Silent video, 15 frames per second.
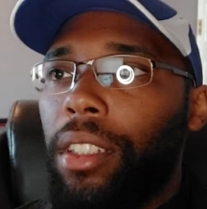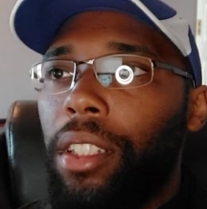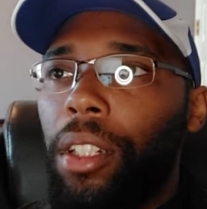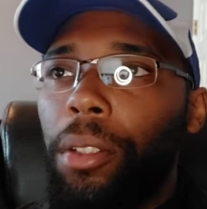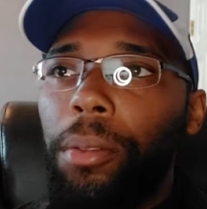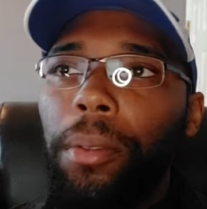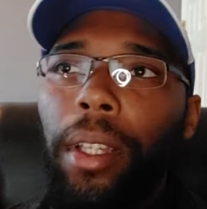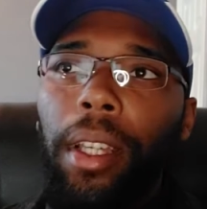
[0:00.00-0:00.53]

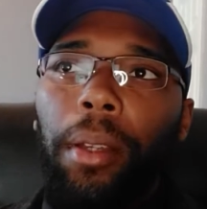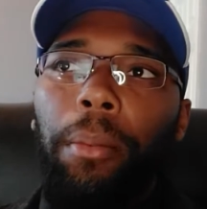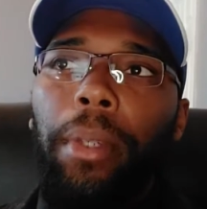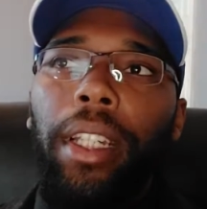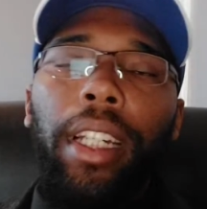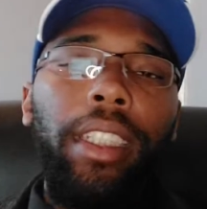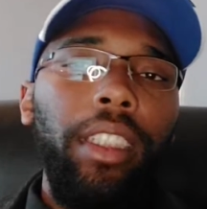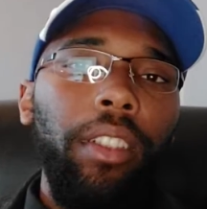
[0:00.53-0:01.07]
So,
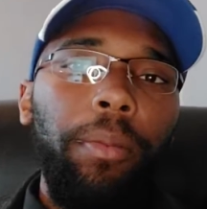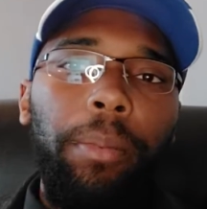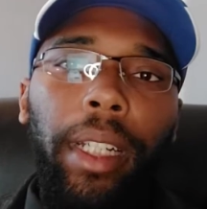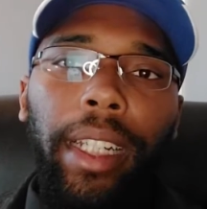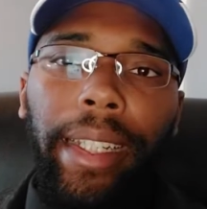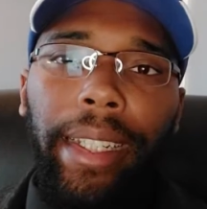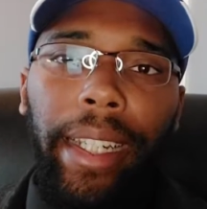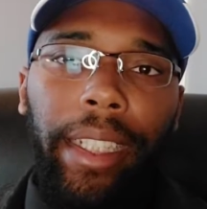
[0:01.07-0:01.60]
because of
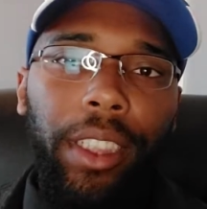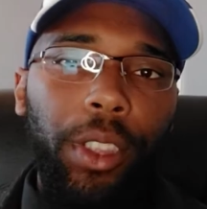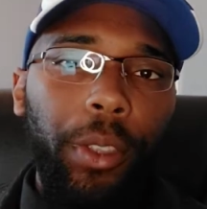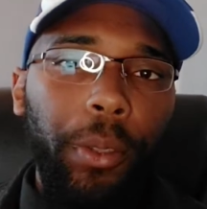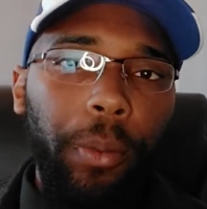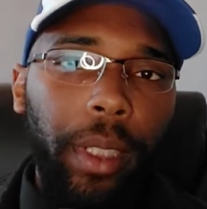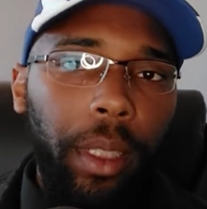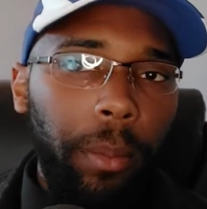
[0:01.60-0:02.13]
my
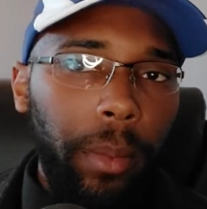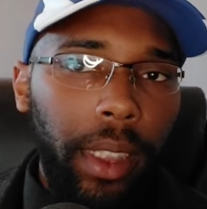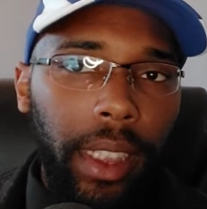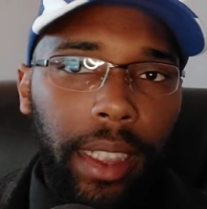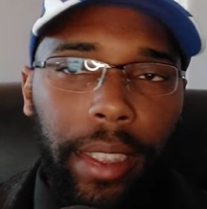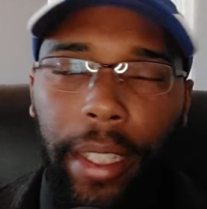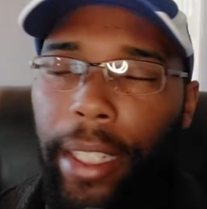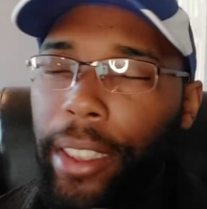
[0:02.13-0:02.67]

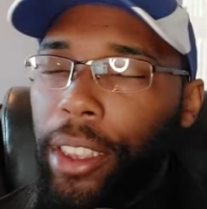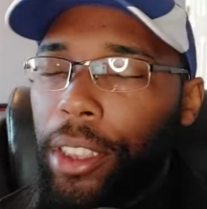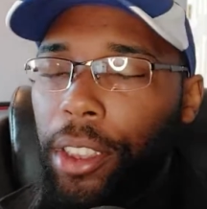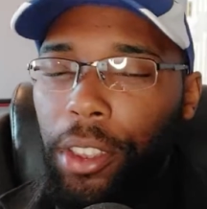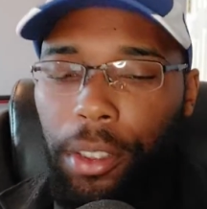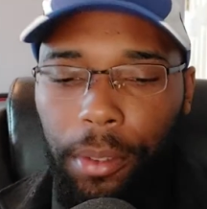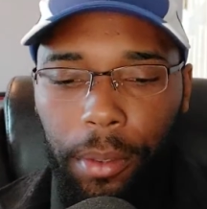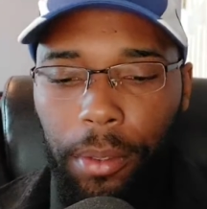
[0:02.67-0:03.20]
extremely
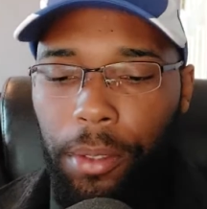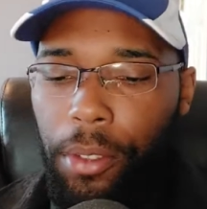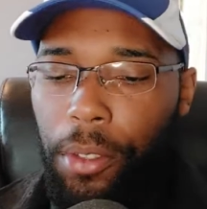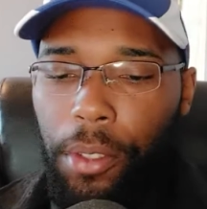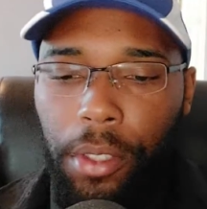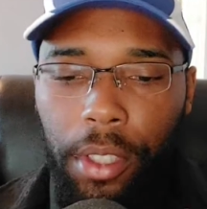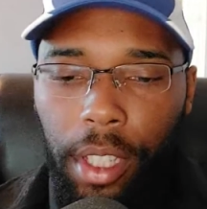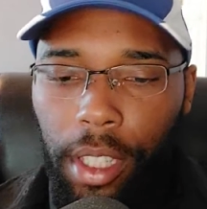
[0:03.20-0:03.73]

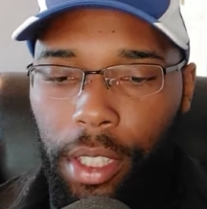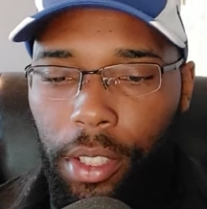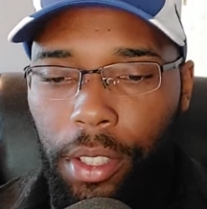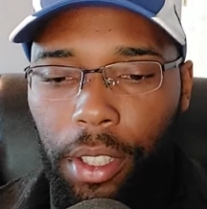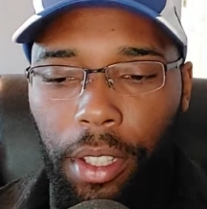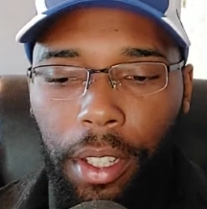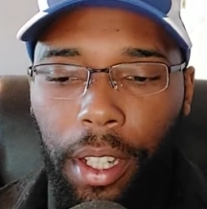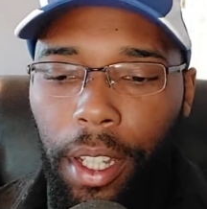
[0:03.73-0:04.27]

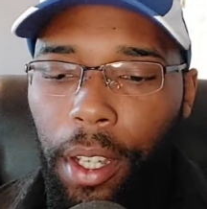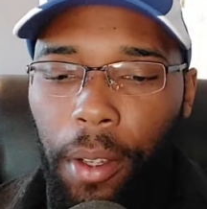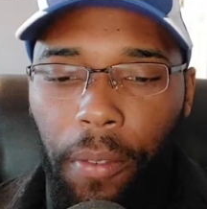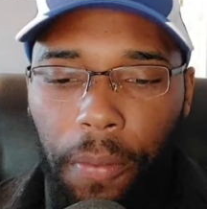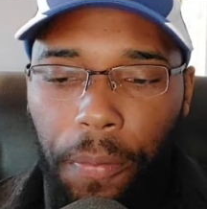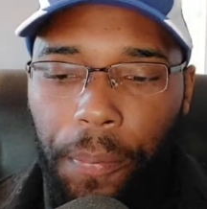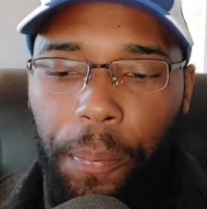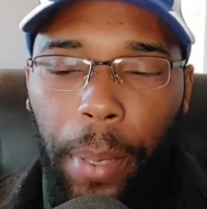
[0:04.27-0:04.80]
just
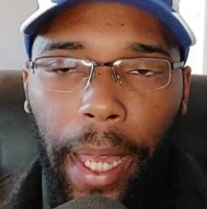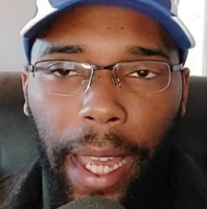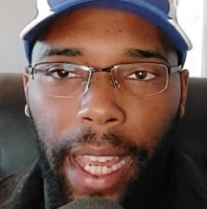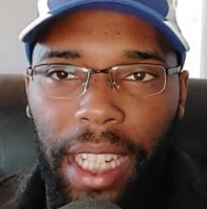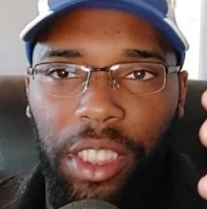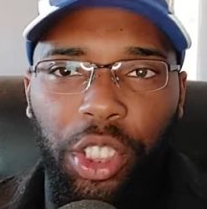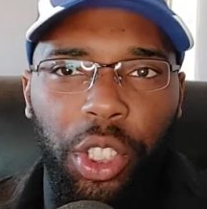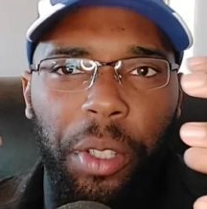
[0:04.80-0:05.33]

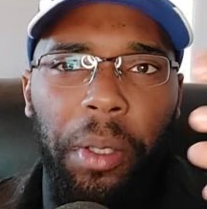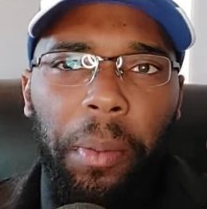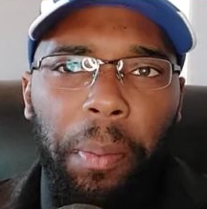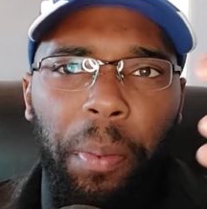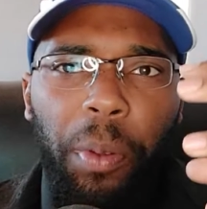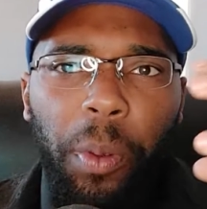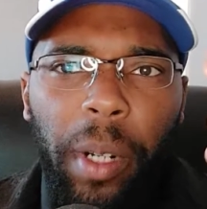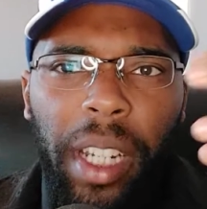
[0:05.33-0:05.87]
packed to the
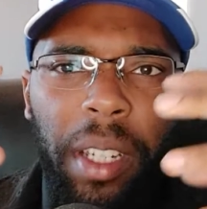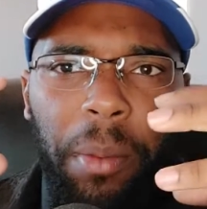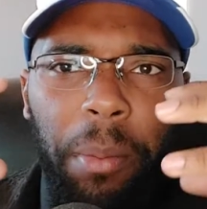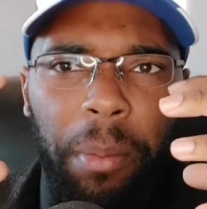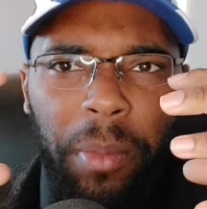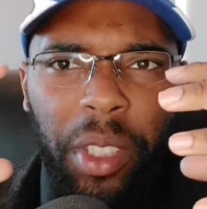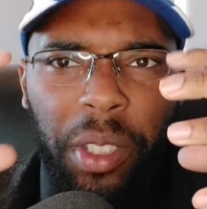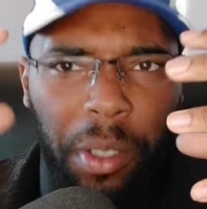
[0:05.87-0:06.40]

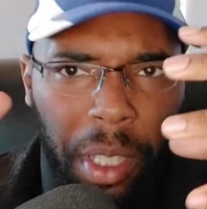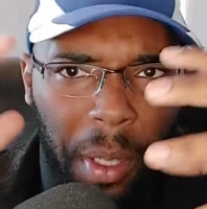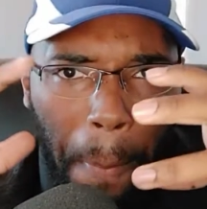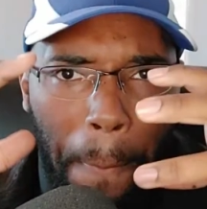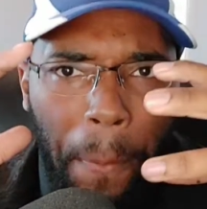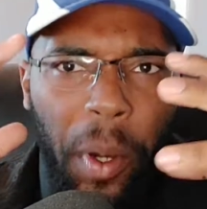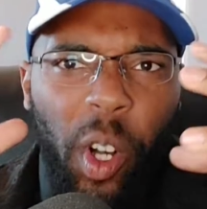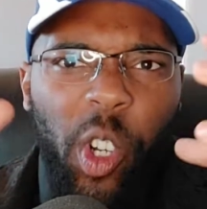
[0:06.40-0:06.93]
brim, to
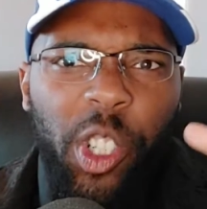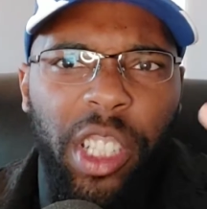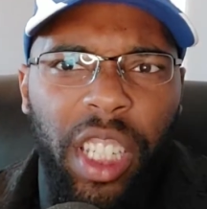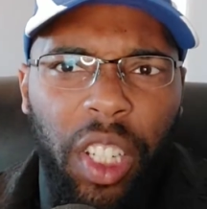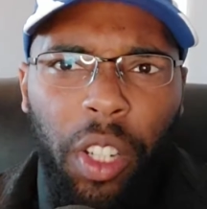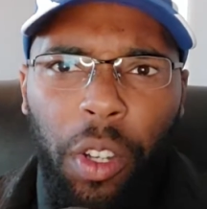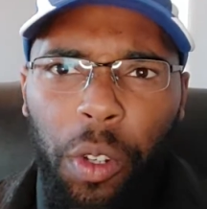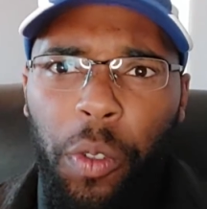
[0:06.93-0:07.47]

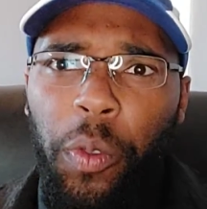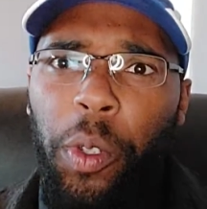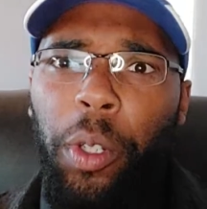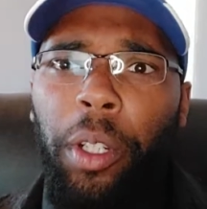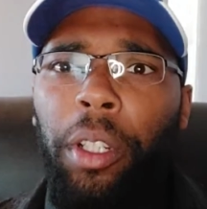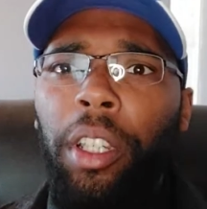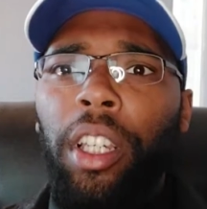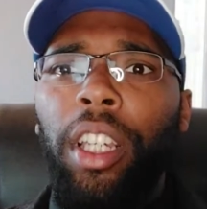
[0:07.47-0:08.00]
bursting
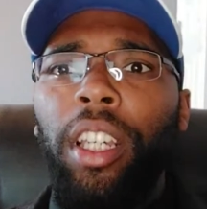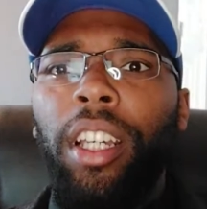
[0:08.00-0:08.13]
over